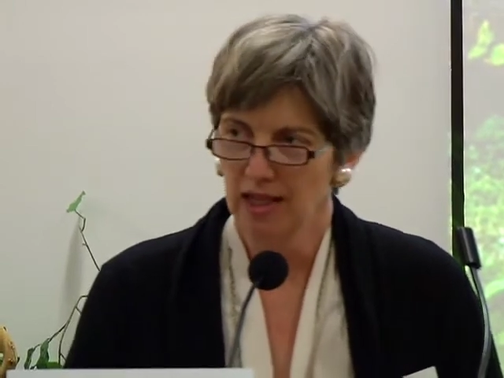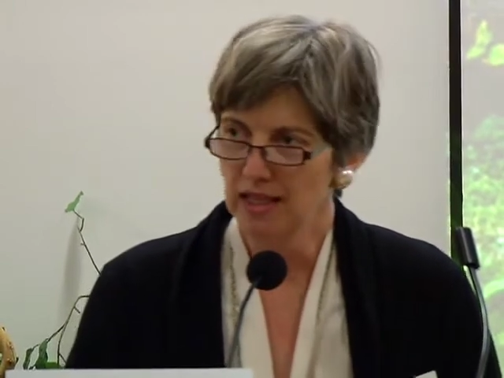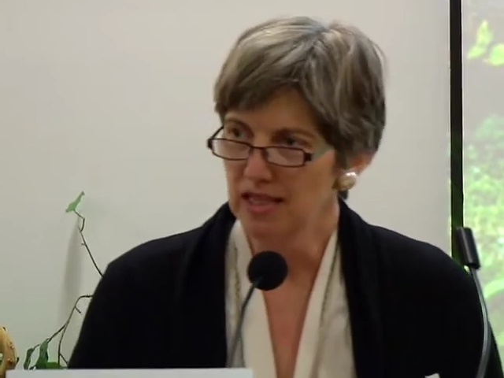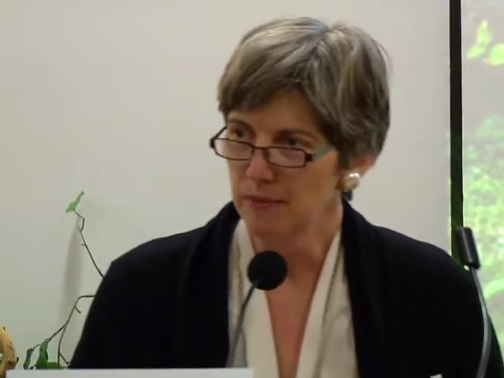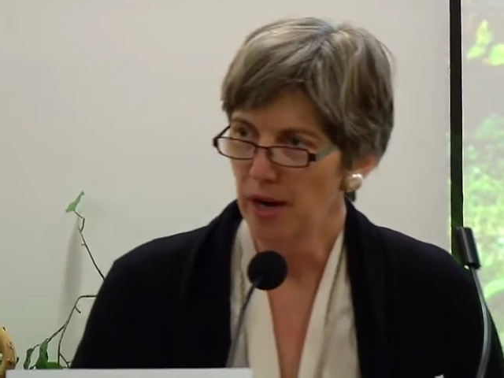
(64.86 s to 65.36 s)

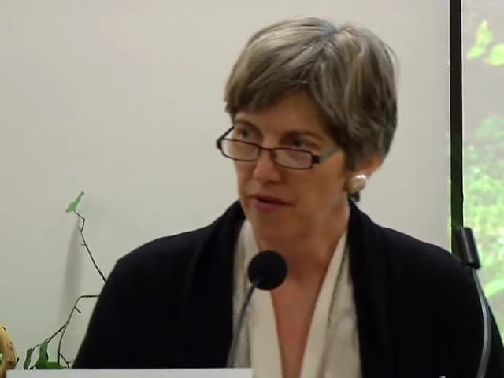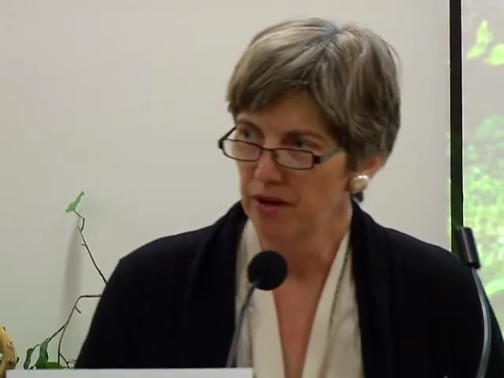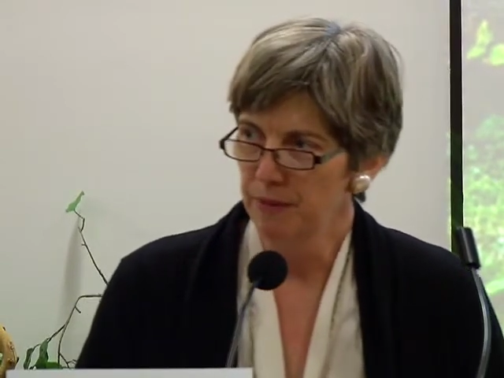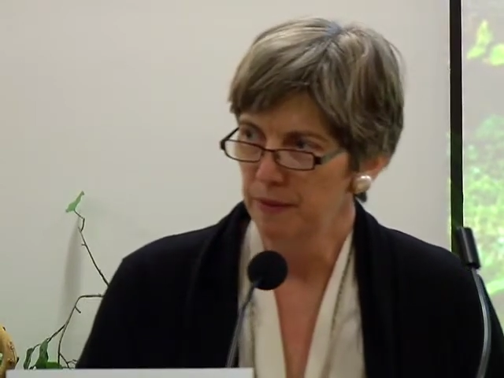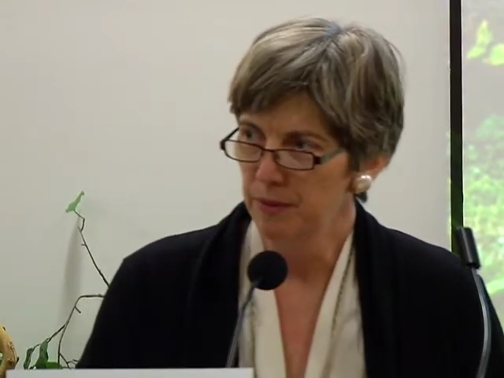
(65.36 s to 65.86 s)

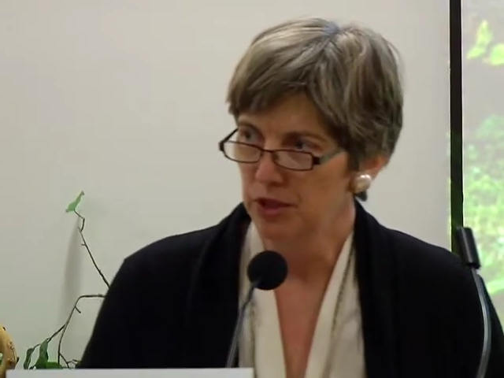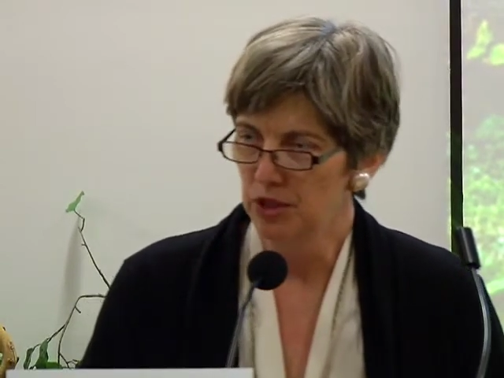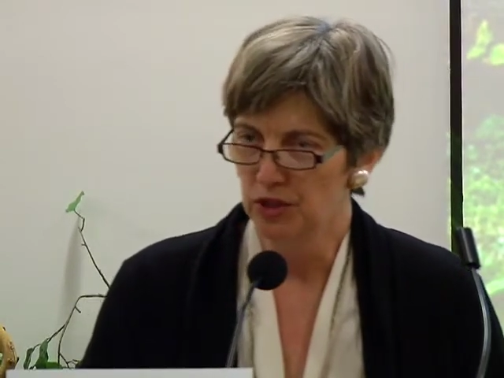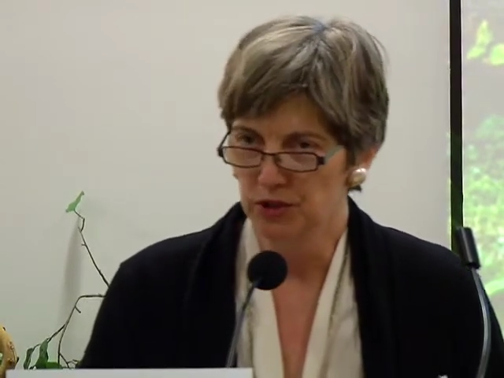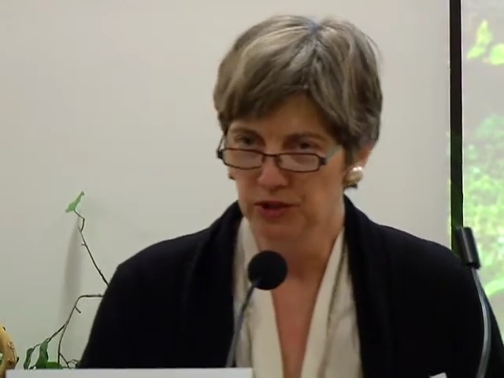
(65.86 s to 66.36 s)
Inspiring people to
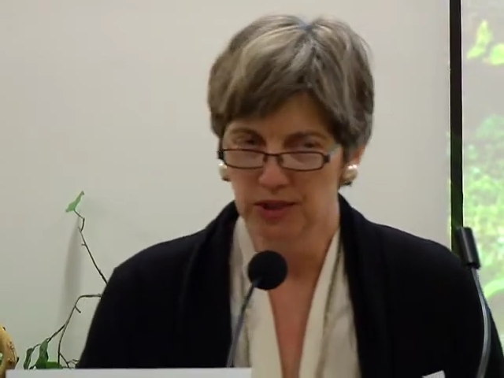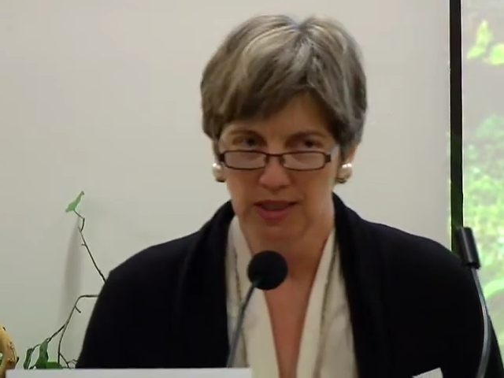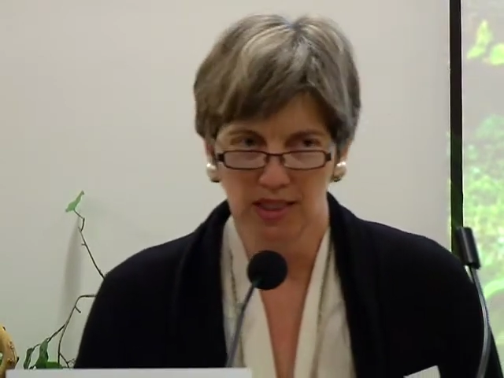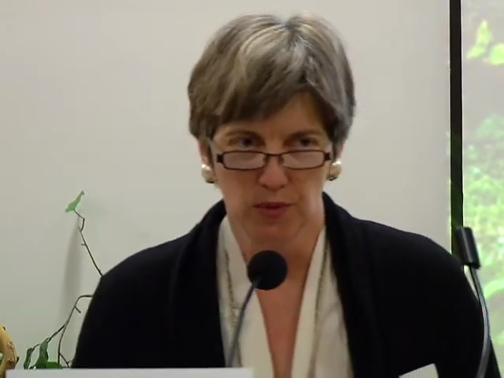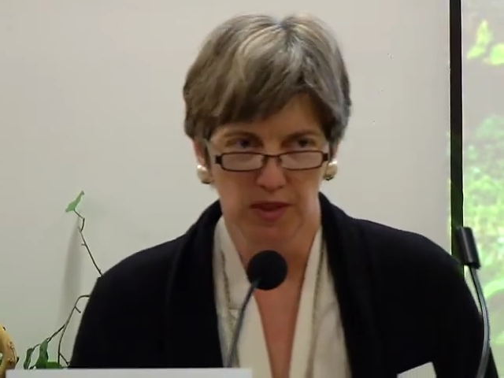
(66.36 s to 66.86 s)
learn
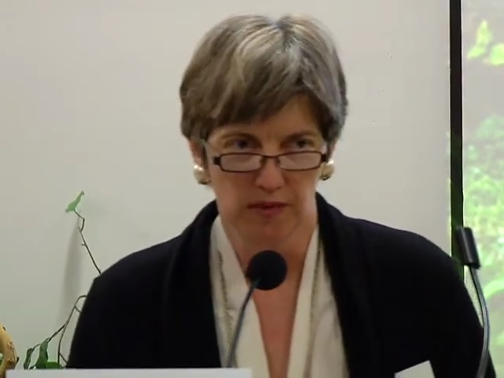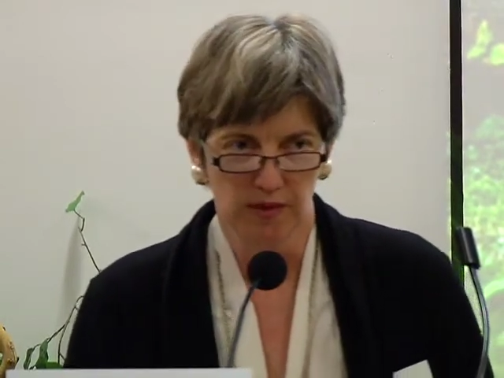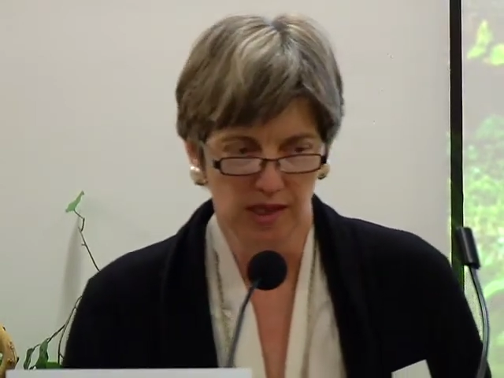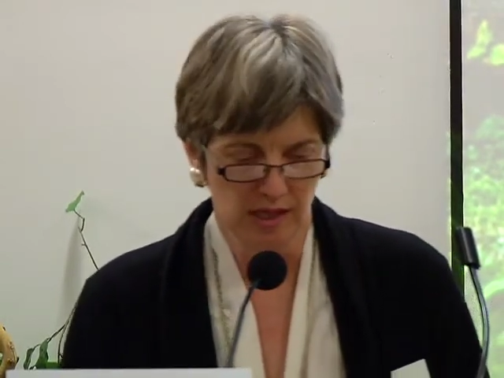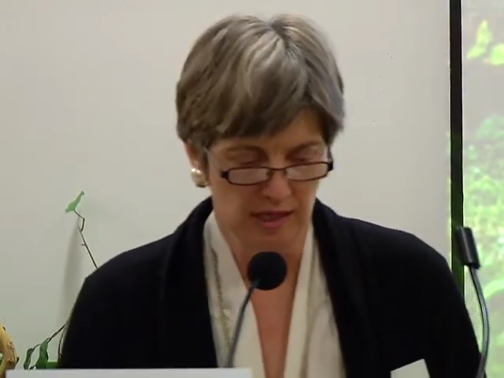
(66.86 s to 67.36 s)
is one
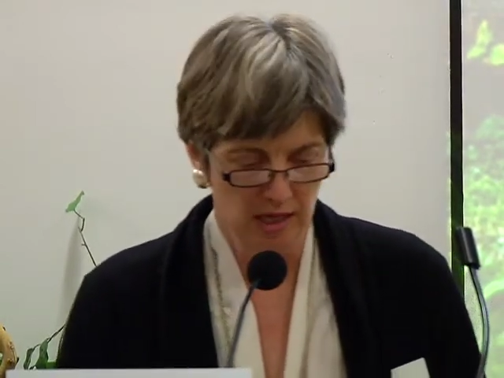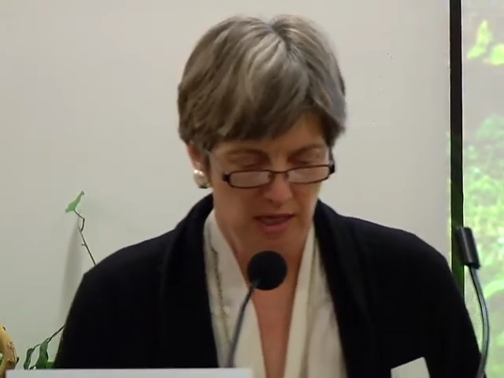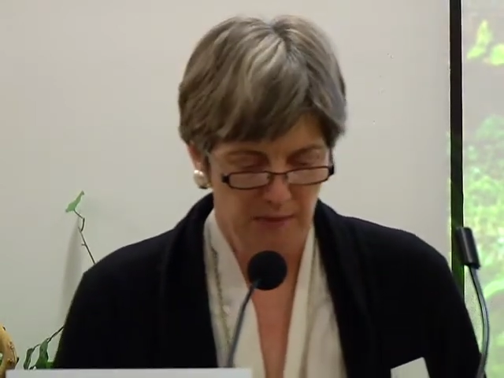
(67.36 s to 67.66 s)
of the